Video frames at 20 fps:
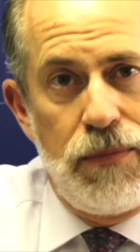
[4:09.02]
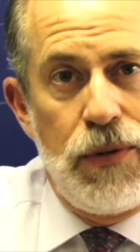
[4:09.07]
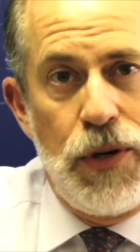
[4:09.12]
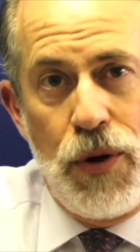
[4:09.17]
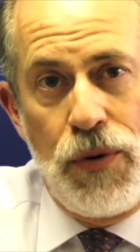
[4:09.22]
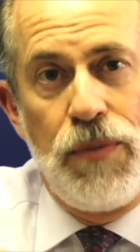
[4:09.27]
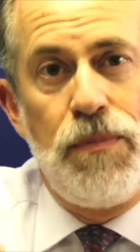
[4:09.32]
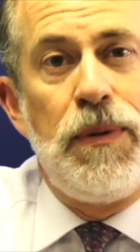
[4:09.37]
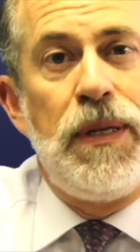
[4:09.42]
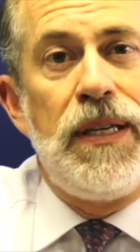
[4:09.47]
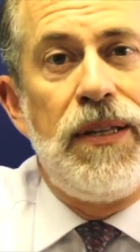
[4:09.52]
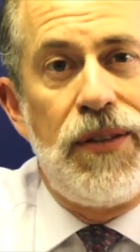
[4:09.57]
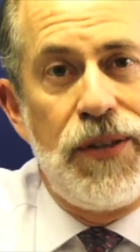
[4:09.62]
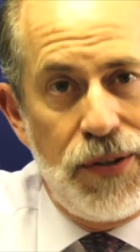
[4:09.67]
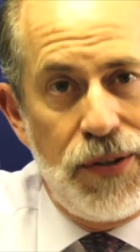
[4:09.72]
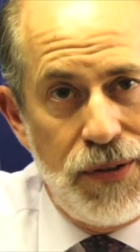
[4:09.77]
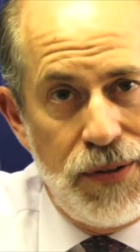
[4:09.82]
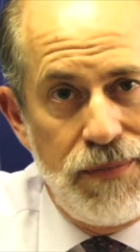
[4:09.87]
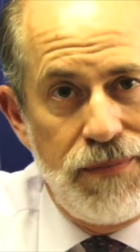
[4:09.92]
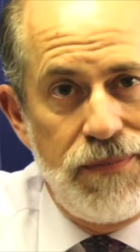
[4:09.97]
notably
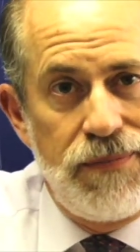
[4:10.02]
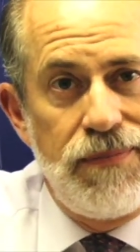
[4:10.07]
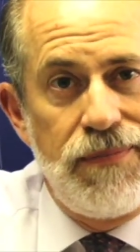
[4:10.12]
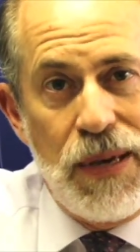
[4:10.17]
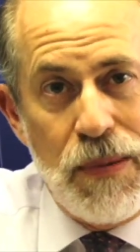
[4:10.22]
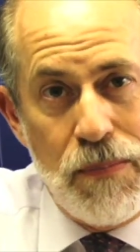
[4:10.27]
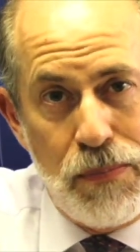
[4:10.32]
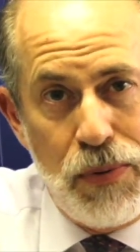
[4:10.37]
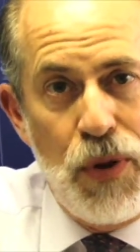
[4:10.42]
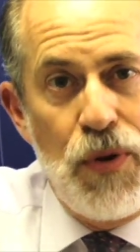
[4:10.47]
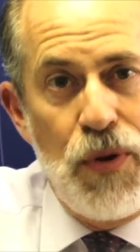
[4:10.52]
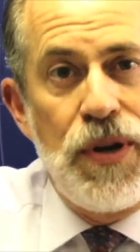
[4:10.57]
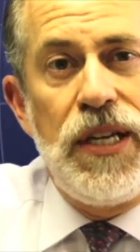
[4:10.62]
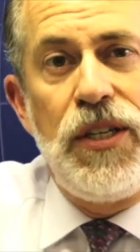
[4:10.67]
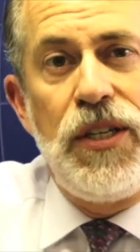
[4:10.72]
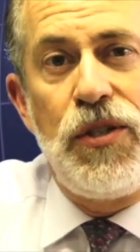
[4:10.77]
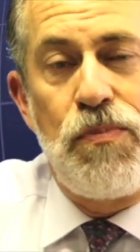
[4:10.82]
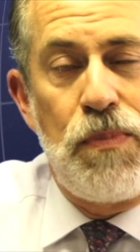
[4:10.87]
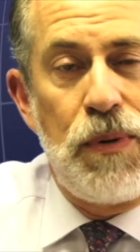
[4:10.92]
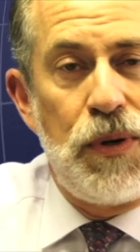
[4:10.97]
their
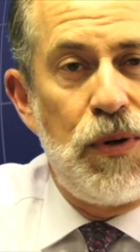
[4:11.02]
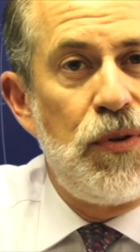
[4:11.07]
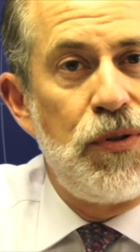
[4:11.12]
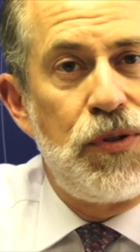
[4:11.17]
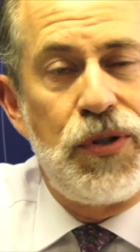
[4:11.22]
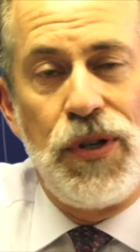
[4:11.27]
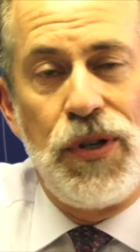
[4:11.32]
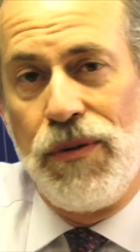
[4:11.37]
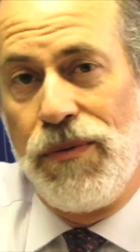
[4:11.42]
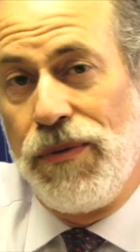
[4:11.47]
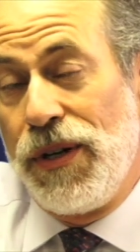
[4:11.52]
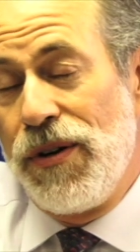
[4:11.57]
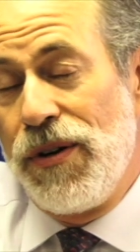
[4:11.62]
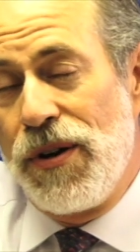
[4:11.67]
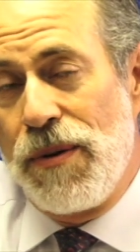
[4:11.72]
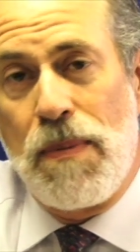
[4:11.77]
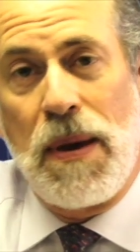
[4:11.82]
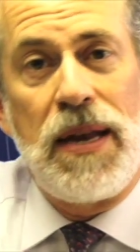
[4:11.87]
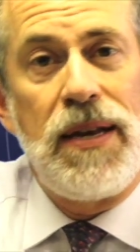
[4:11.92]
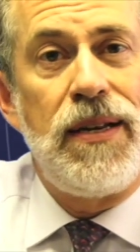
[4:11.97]
employees, but also their
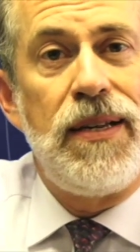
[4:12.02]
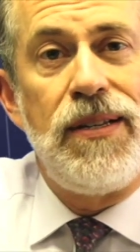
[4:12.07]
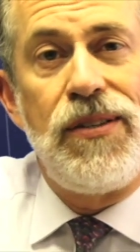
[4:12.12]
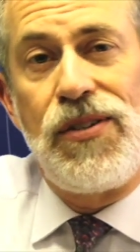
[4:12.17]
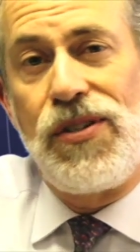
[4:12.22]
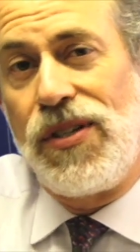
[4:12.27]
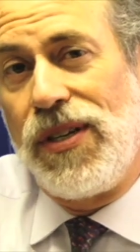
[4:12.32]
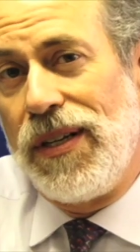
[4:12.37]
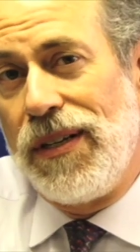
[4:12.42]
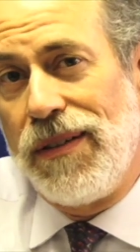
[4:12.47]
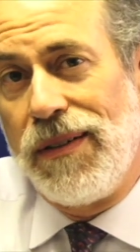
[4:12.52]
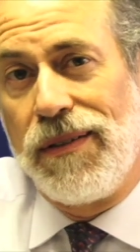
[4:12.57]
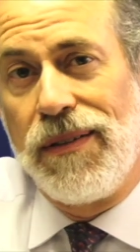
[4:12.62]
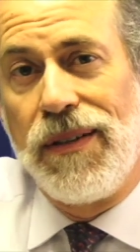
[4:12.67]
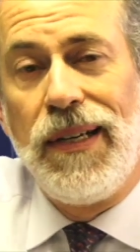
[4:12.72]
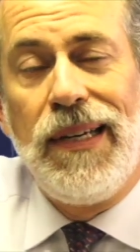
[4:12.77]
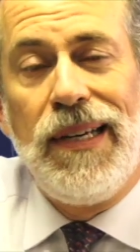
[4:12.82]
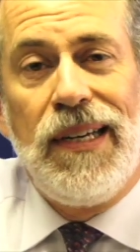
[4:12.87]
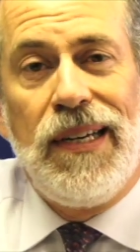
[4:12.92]
dependents and